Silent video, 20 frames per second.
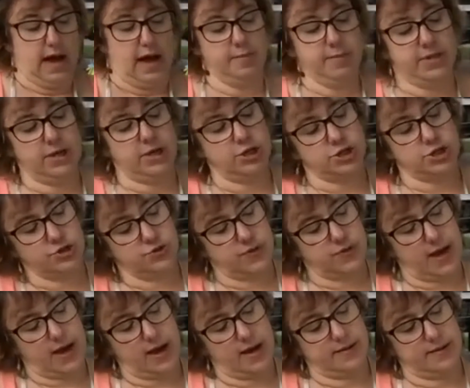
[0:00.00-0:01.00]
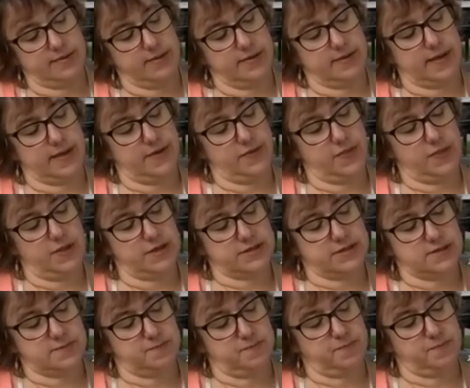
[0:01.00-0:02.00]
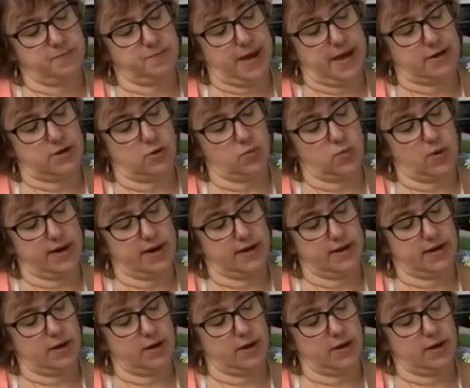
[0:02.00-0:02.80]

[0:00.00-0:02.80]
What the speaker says: I'm going to do that in this petal right